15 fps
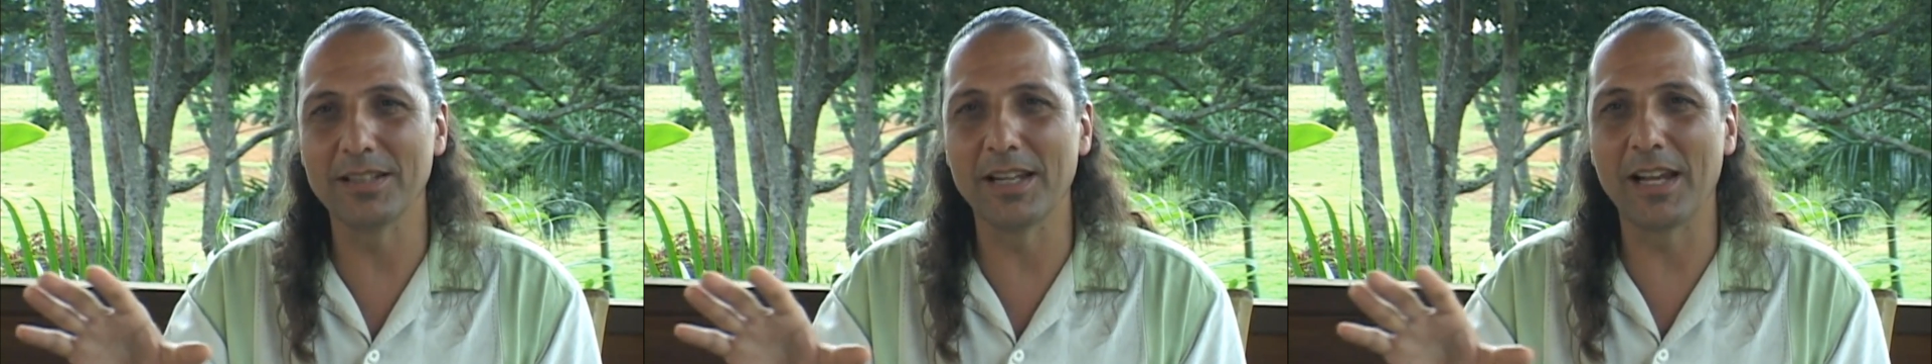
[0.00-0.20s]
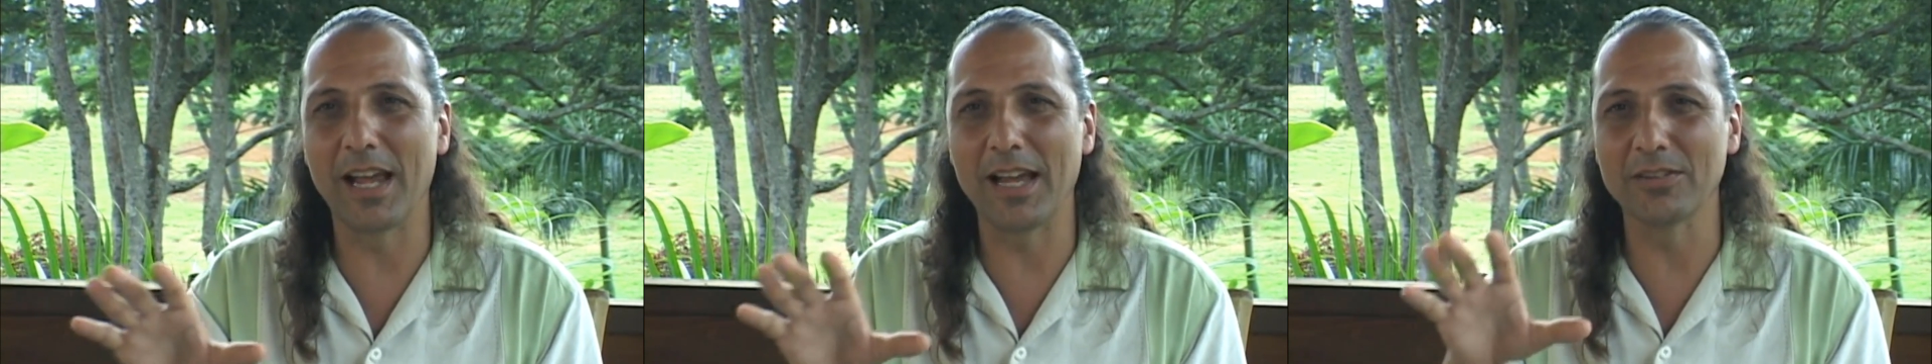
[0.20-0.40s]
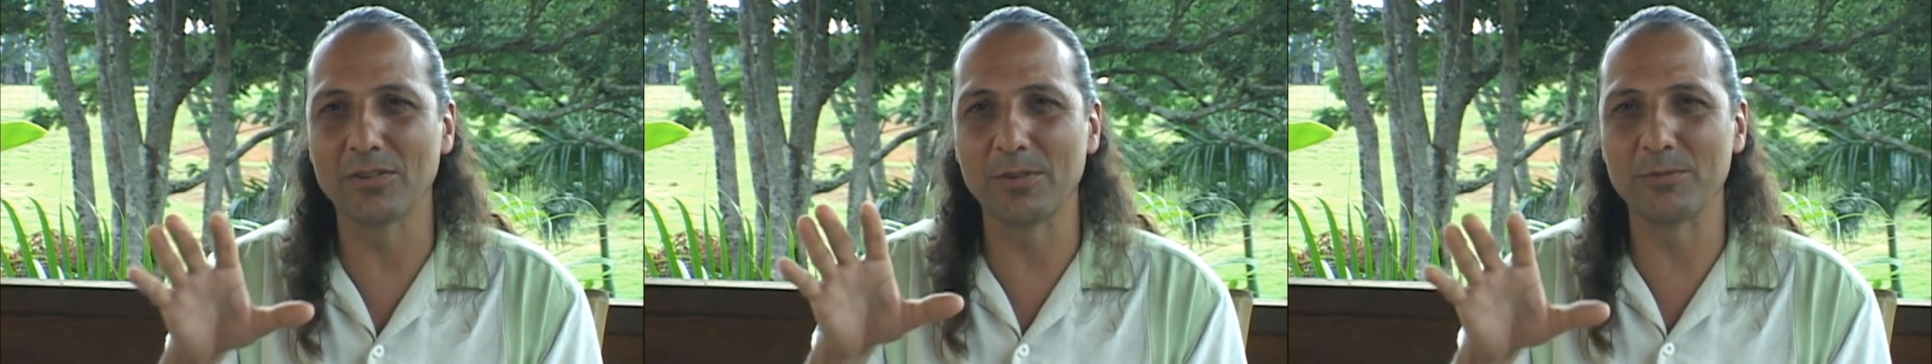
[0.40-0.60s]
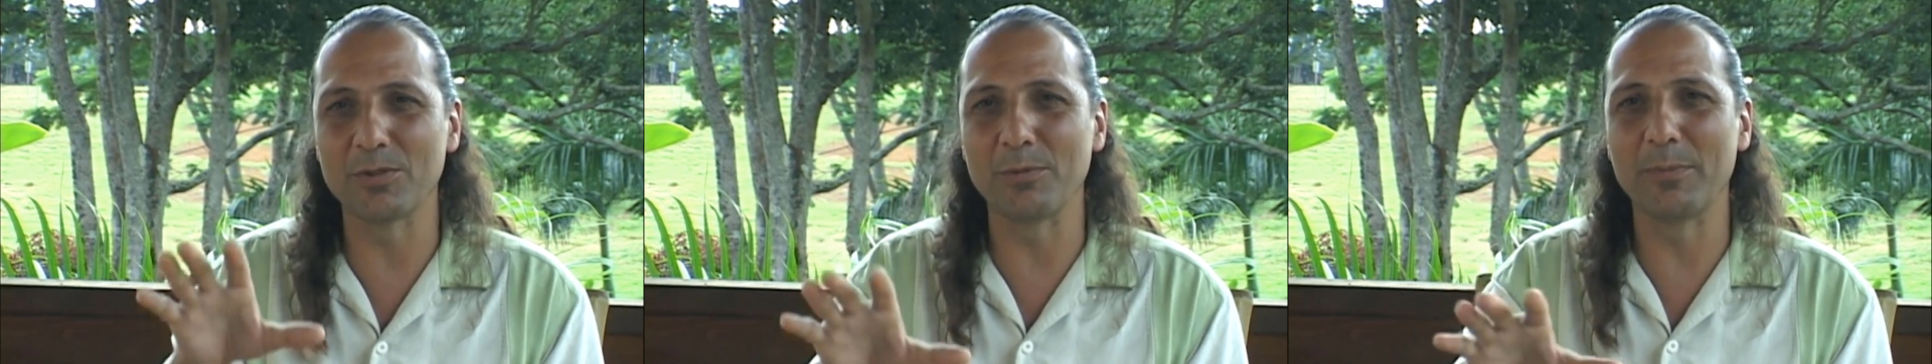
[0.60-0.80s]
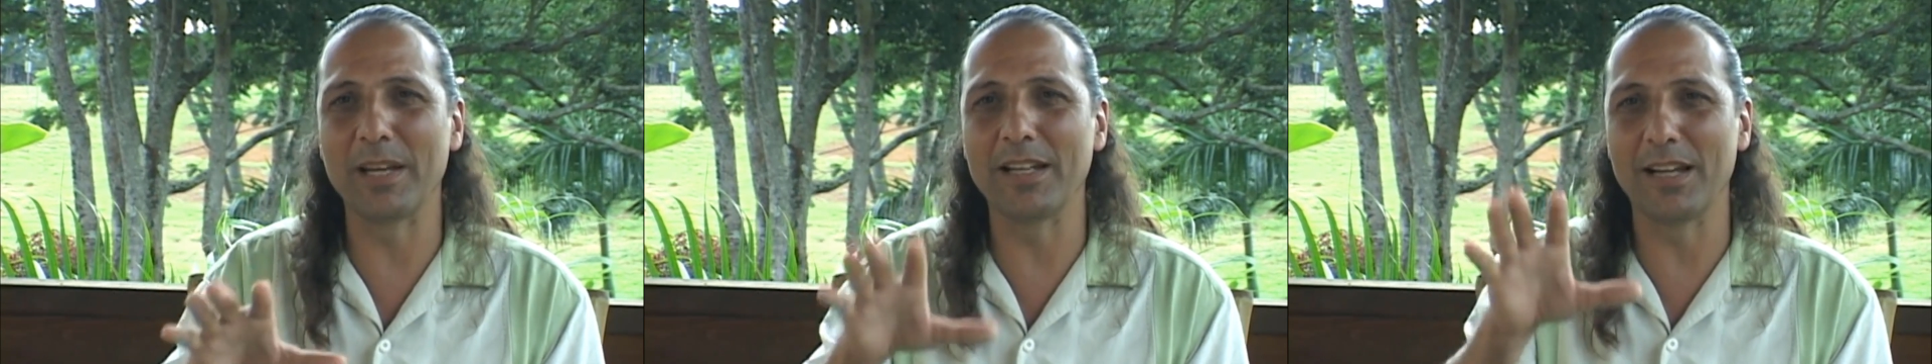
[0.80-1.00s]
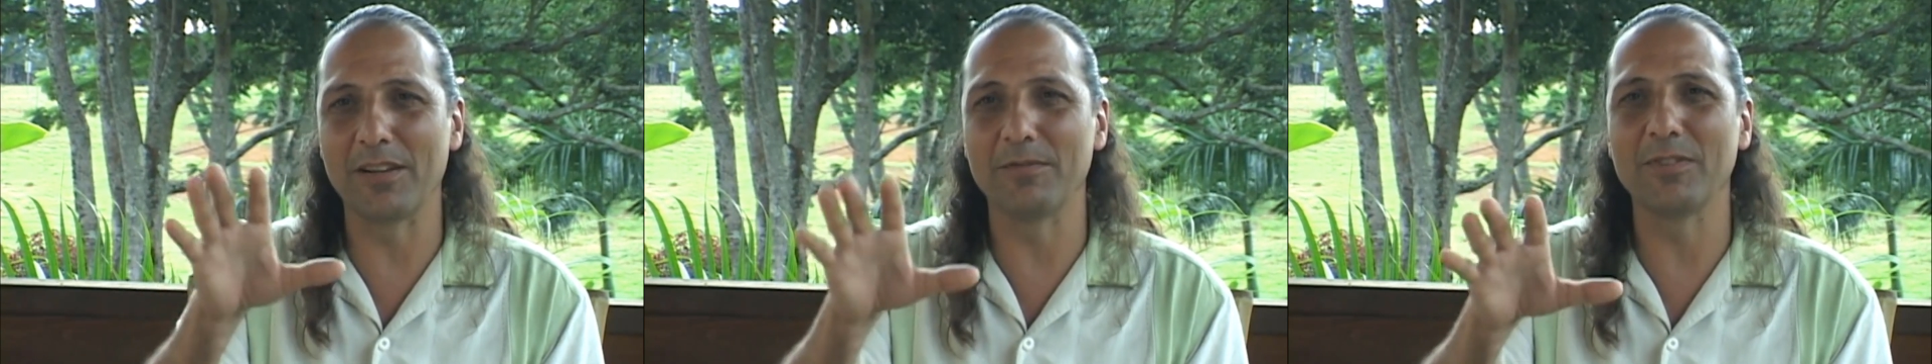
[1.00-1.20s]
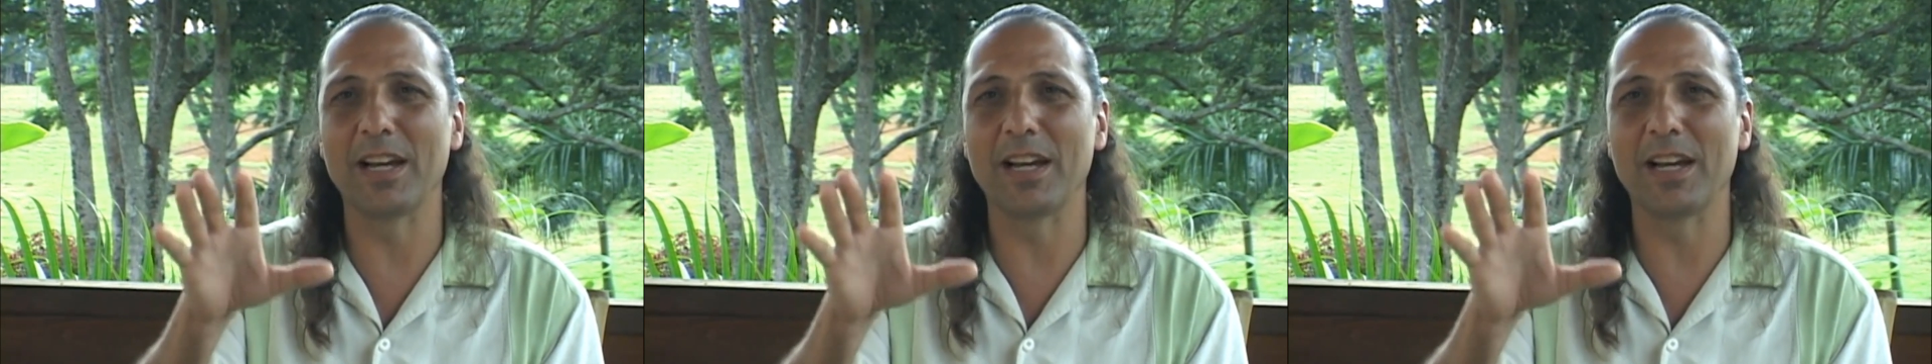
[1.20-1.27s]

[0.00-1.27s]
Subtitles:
That atoms are made out of